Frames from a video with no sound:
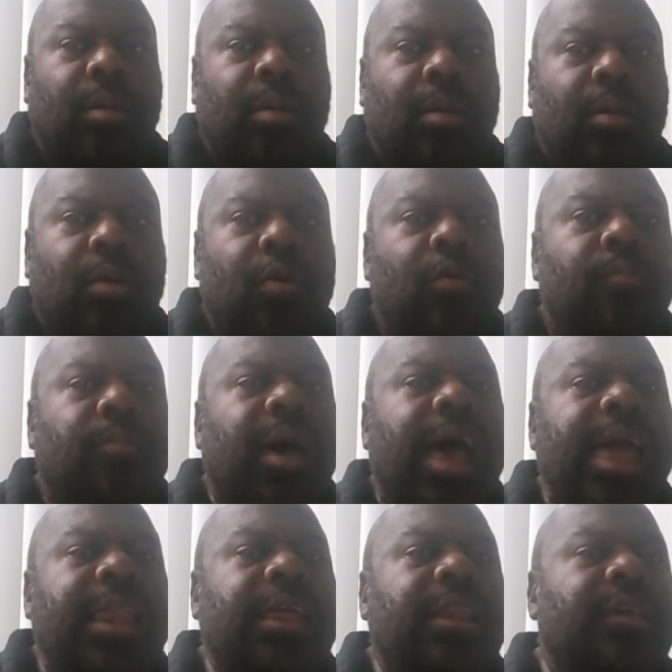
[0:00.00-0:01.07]
who
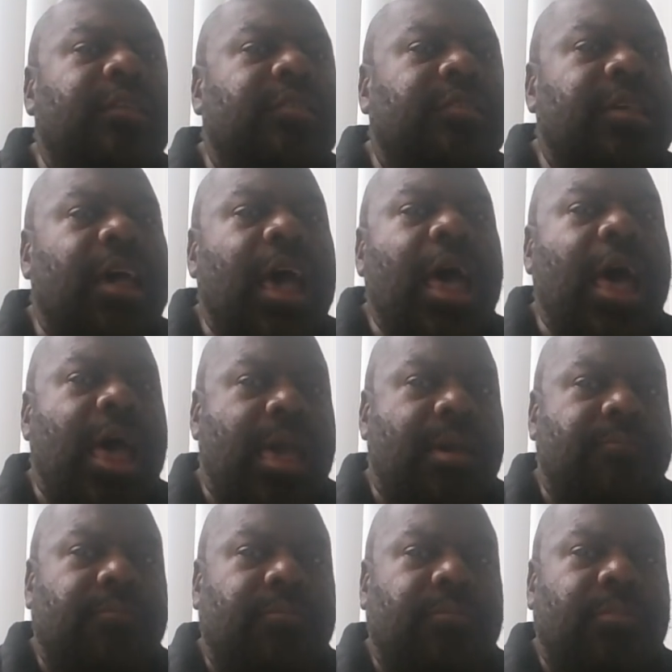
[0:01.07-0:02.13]
bided his time
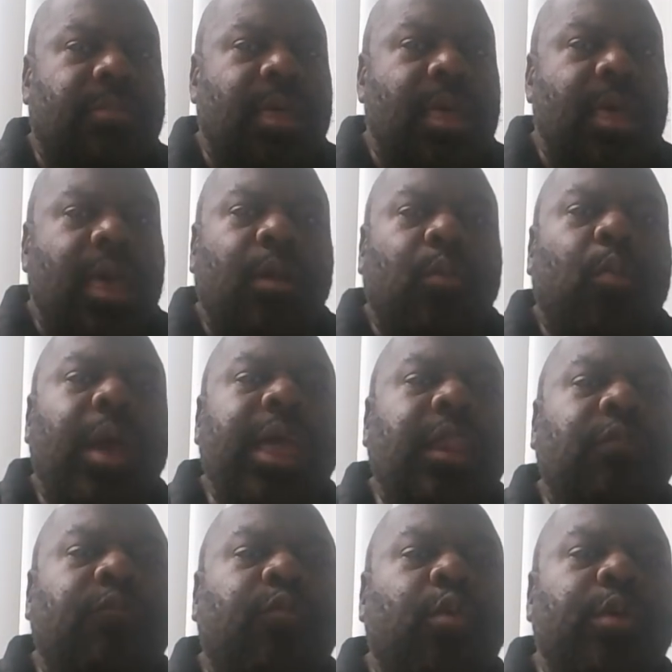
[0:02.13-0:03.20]
and waited
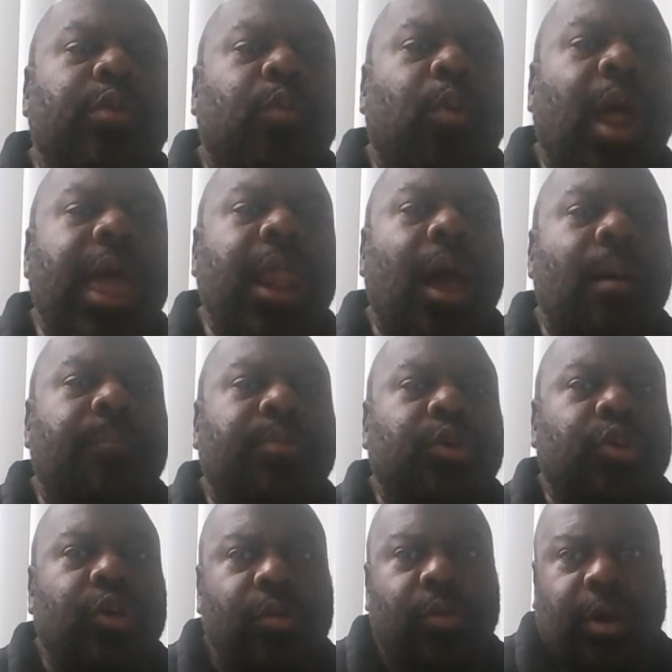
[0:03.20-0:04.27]
for the right
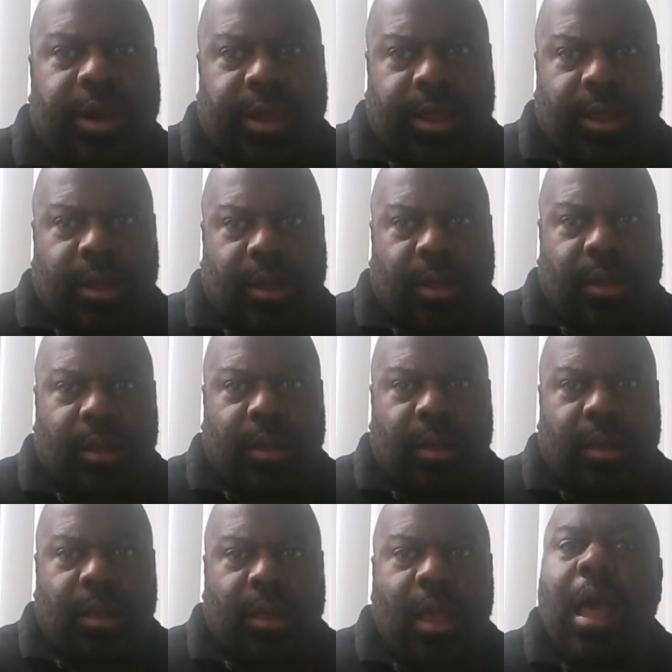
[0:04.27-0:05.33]
opportunity
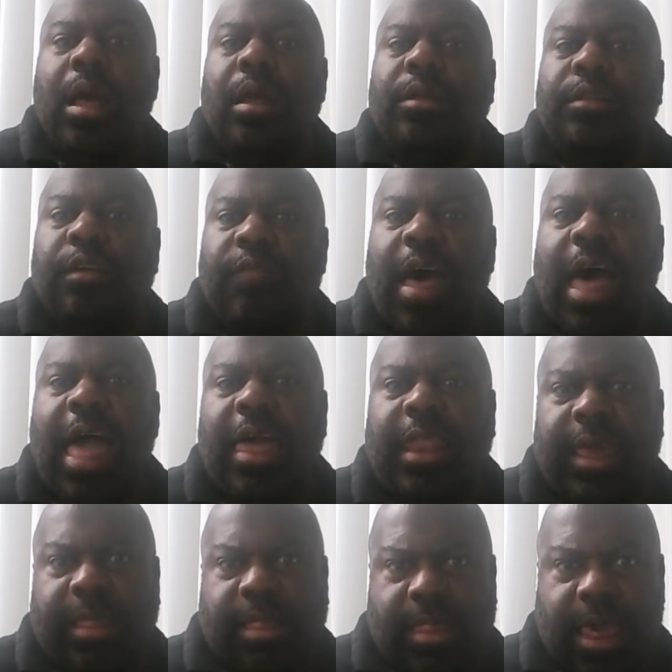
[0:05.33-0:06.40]
to
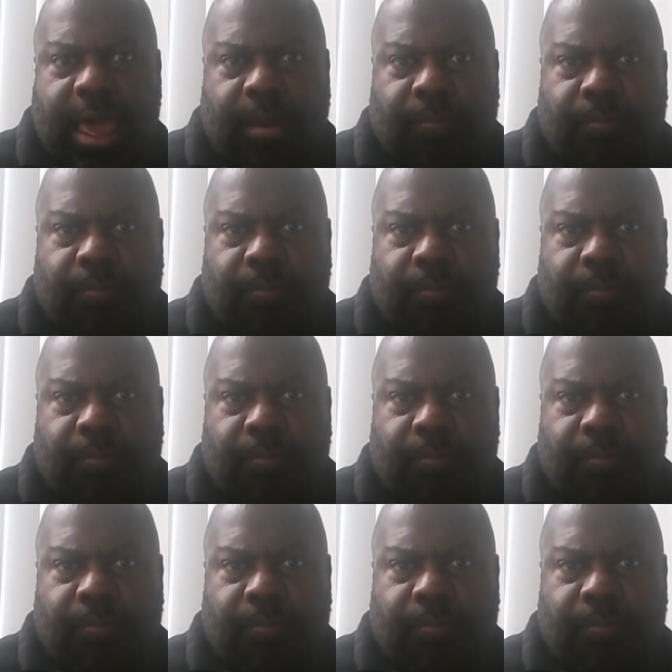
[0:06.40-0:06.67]
violate them